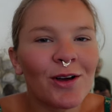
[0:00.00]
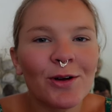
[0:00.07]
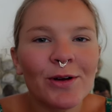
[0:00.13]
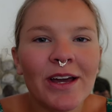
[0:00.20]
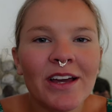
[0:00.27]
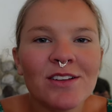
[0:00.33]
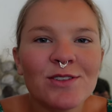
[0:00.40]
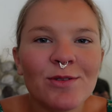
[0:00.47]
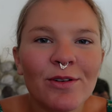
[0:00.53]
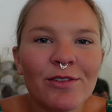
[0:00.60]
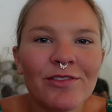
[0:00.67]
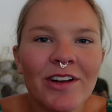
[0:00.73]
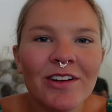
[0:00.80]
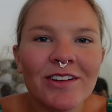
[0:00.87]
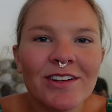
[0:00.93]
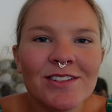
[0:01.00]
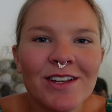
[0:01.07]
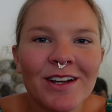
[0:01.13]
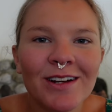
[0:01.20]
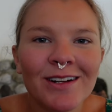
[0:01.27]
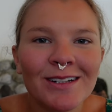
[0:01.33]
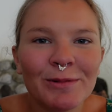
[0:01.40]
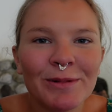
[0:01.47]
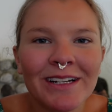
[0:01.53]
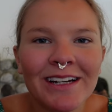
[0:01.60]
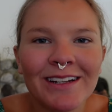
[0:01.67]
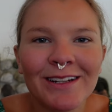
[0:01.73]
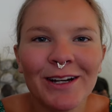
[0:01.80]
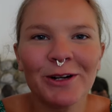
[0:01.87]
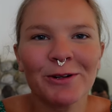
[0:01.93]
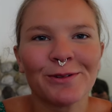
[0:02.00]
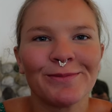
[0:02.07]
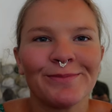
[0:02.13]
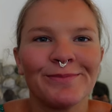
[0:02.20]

Okay, so our ferry is here. We gotta go.